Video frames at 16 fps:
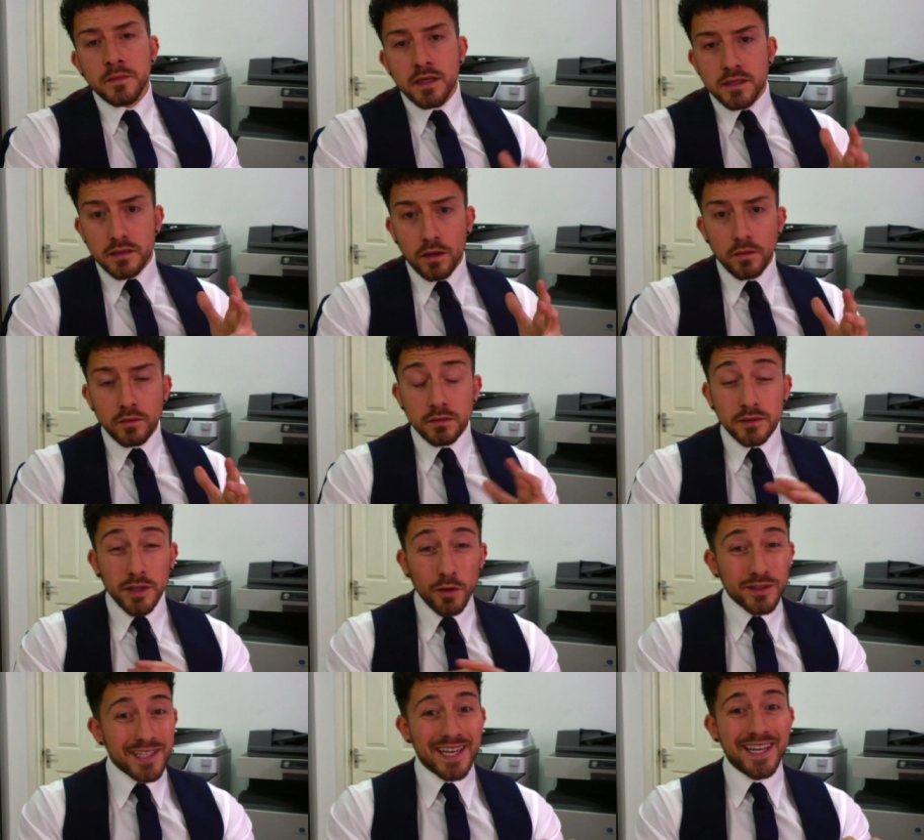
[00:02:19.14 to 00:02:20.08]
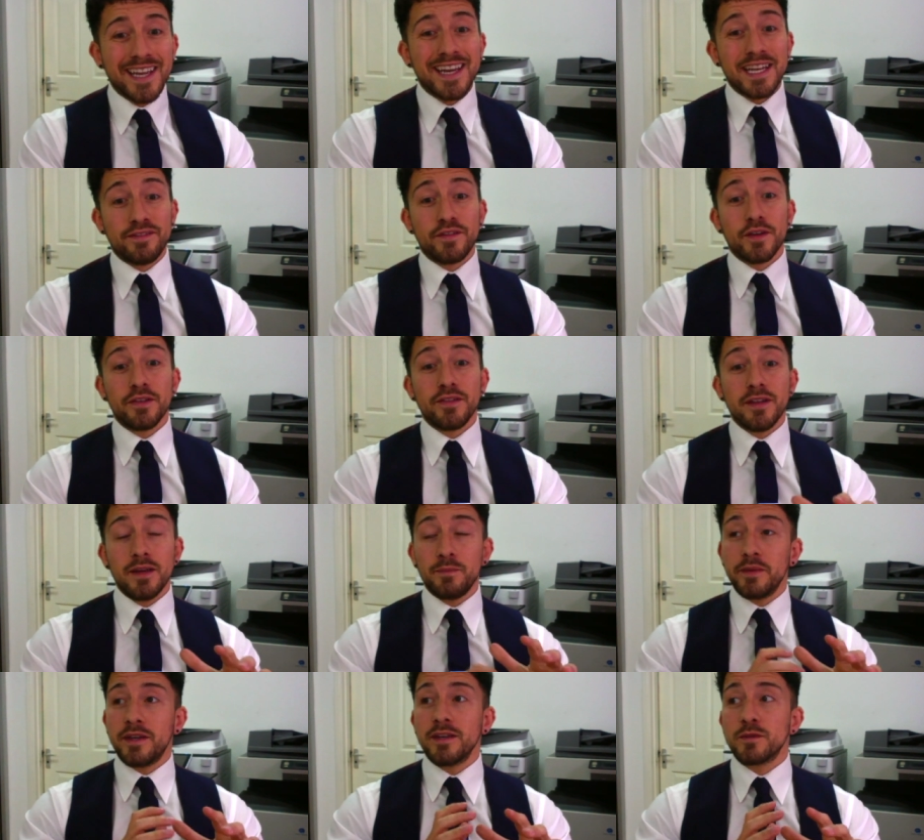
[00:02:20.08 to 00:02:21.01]
So don't delay it any further
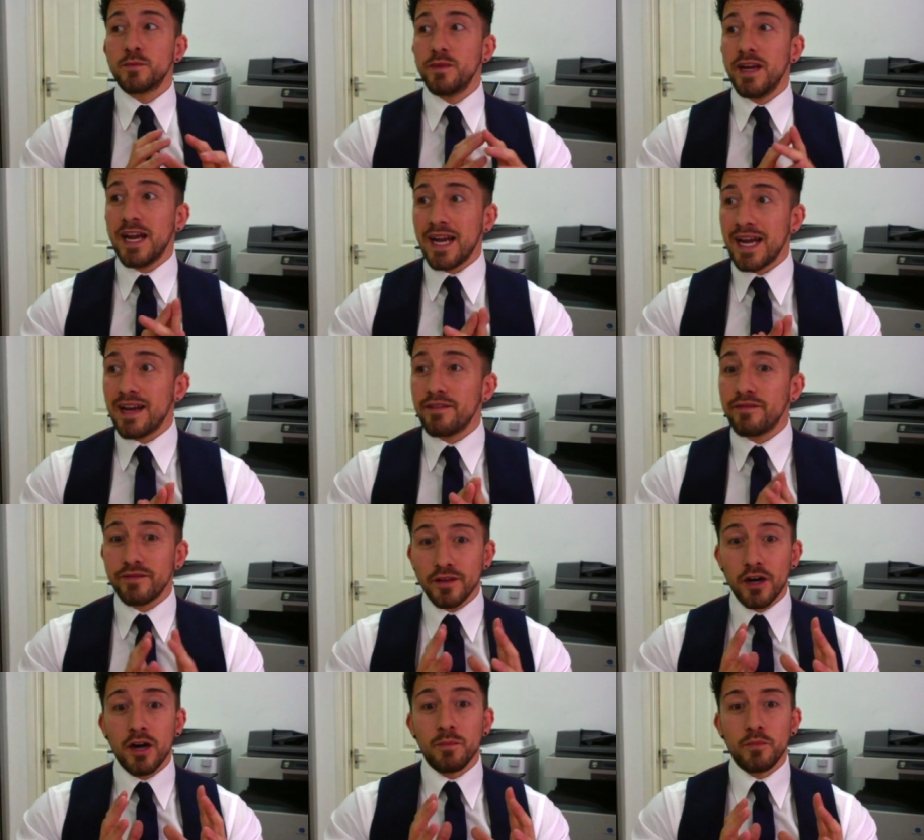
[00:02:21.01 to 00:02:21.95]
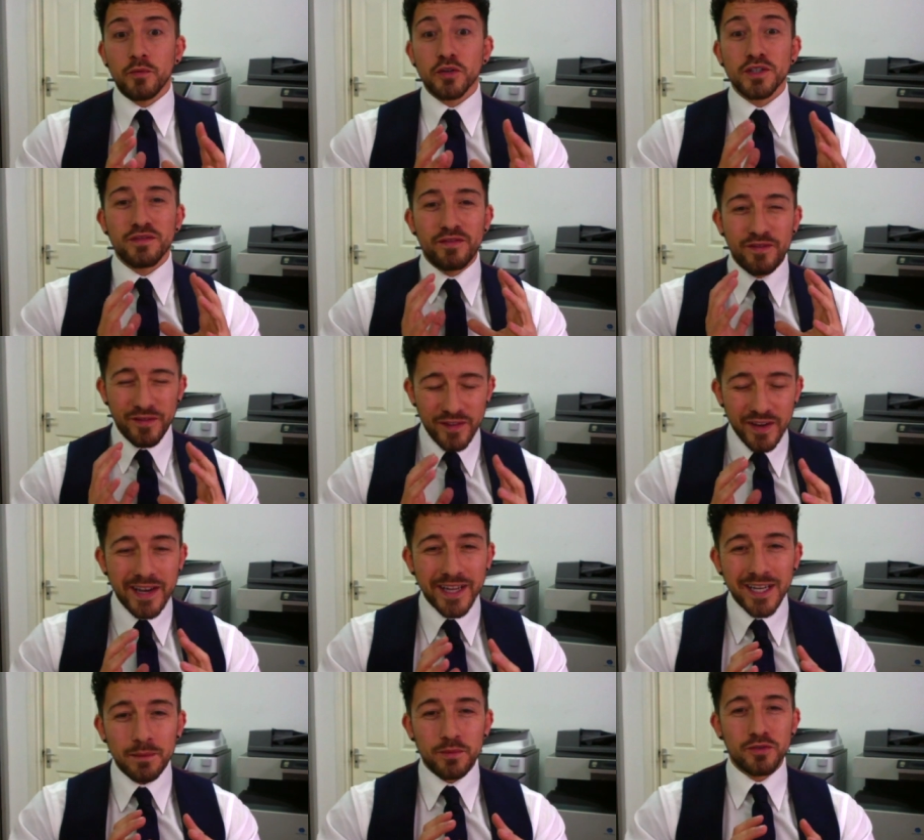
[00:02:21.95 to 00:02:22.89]
because we have got our books
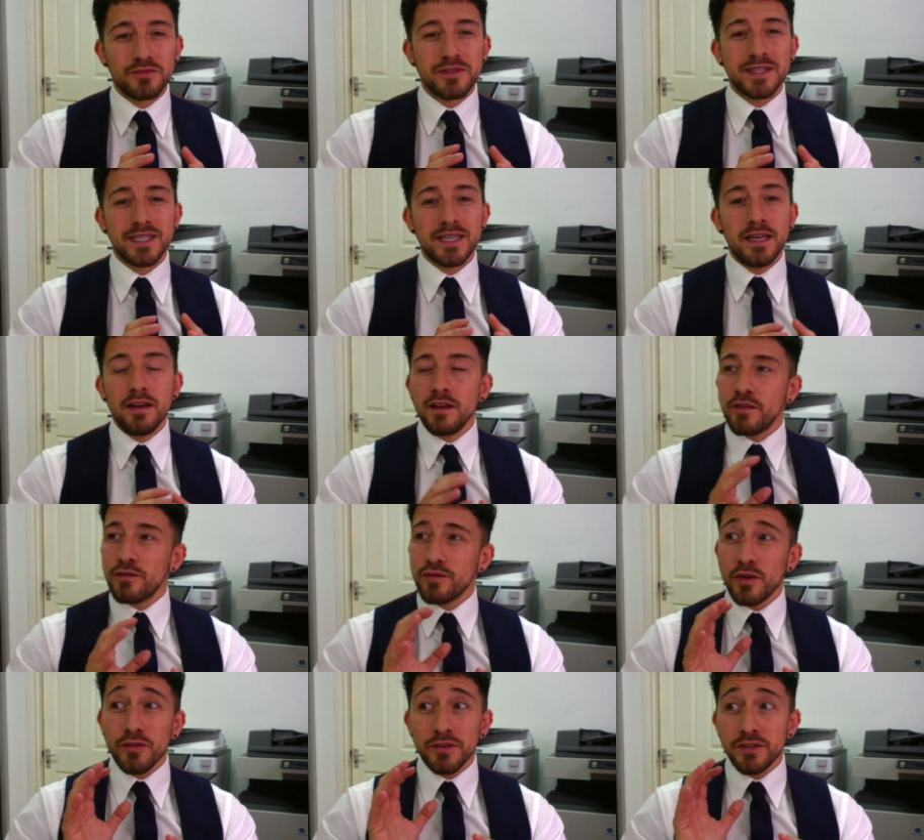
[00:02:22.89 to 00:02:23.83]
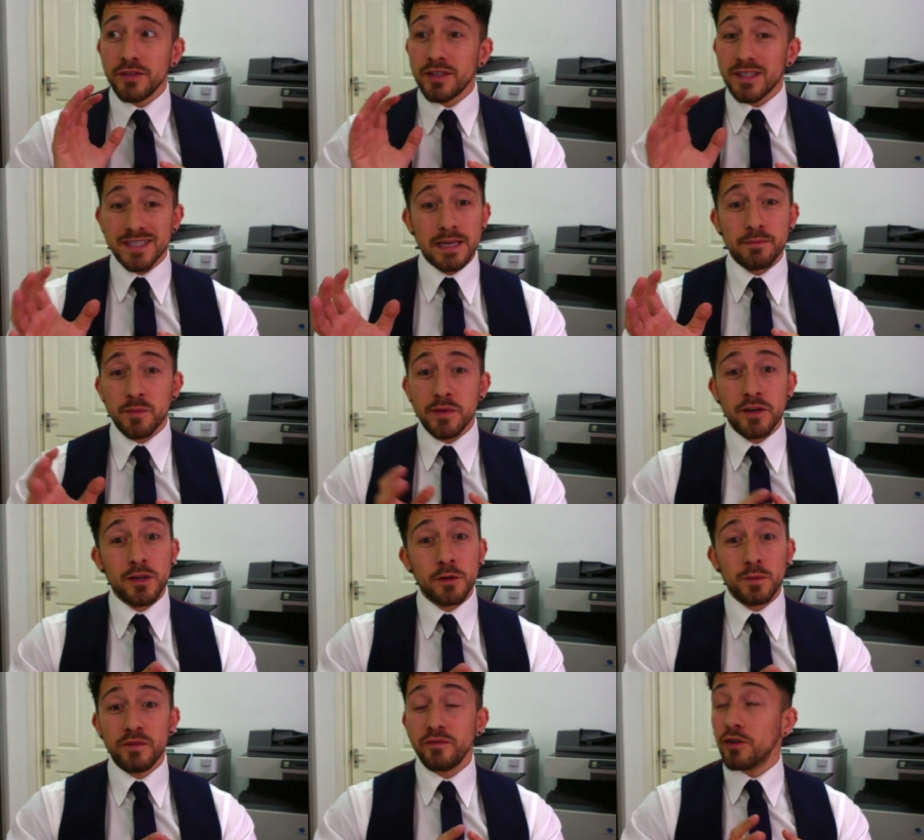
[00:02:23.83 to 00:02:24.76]
filling up already throughout the December
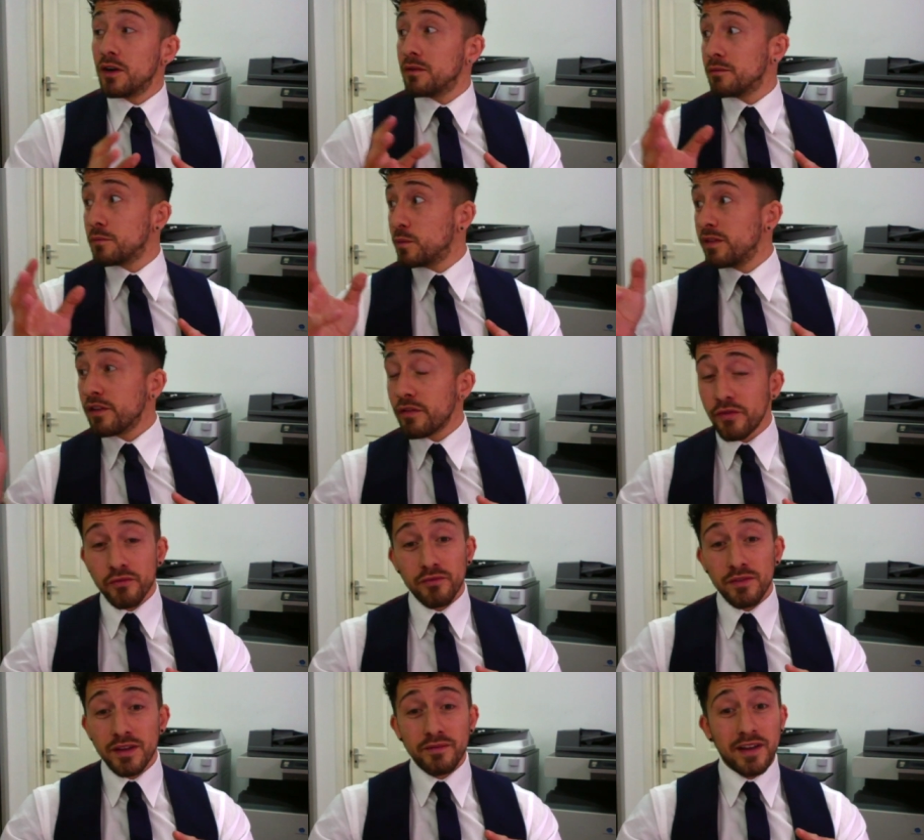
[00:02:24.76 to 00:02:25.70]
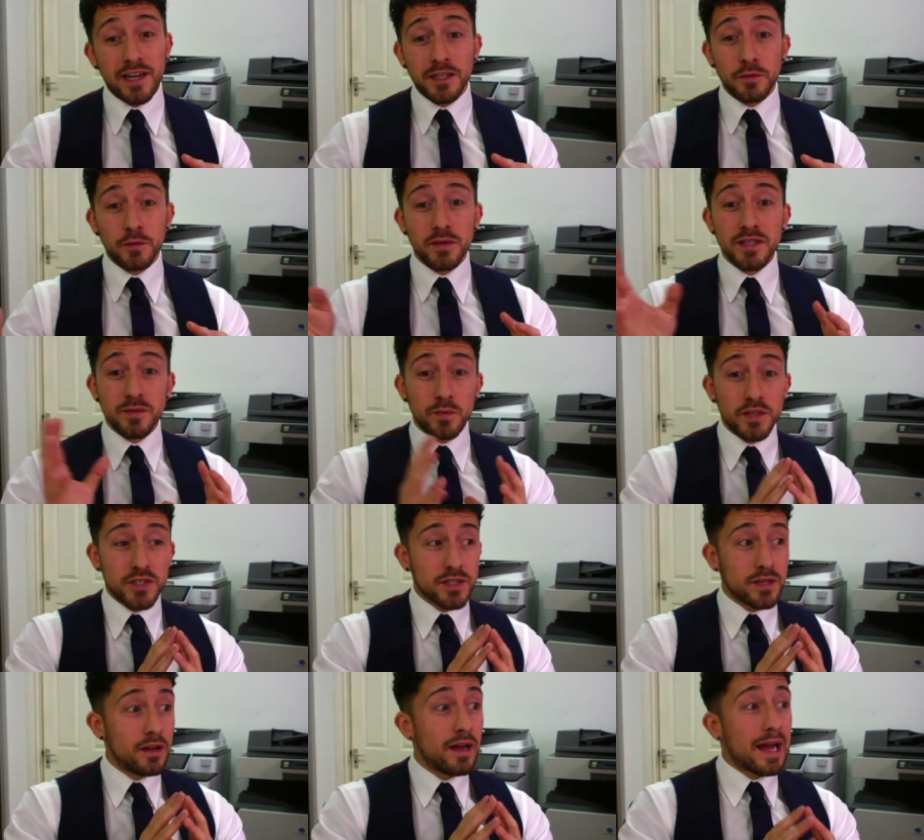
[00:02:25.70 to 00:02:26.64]
period. We've got we've got three valuers
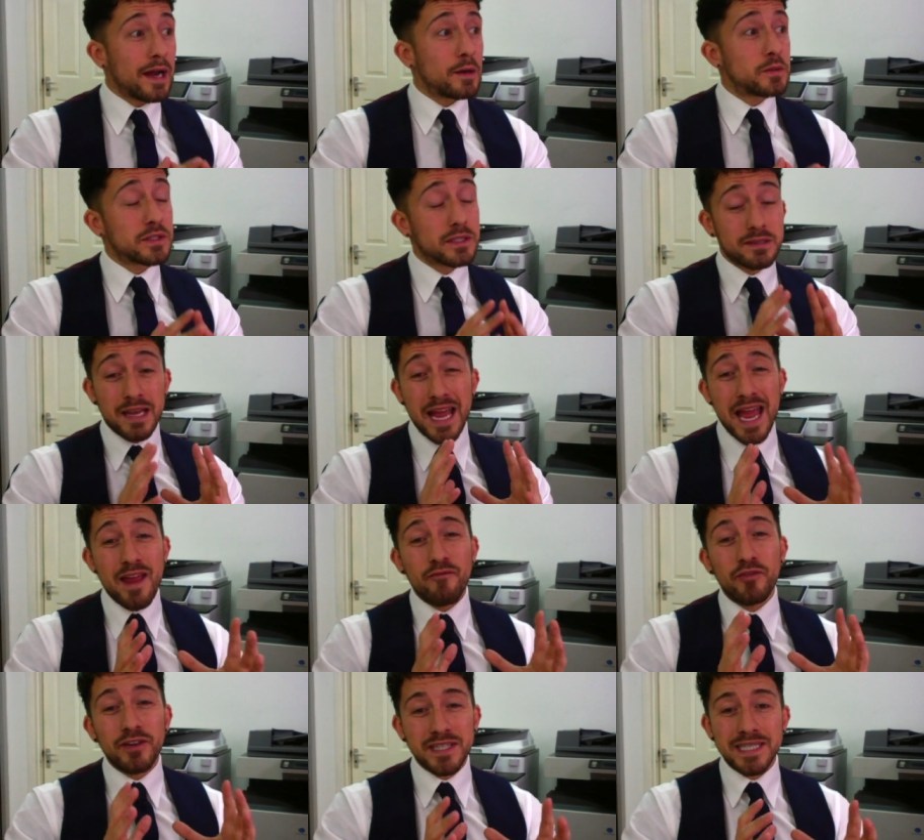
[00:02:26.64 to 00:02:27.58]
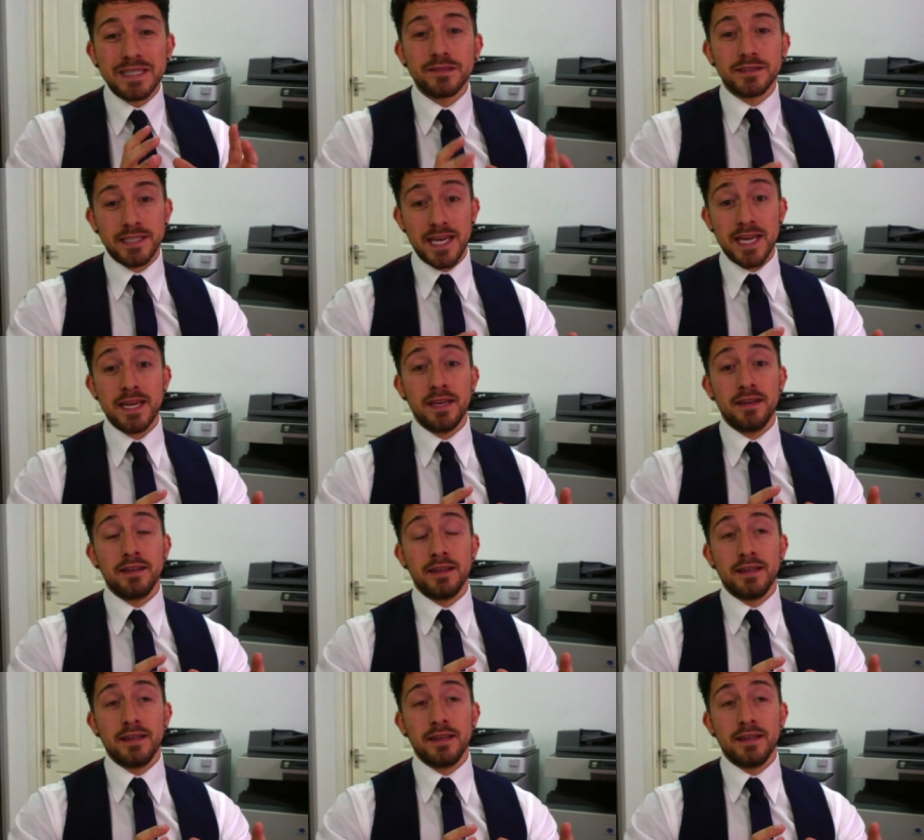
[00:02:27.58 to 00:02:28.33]
which are out every single day.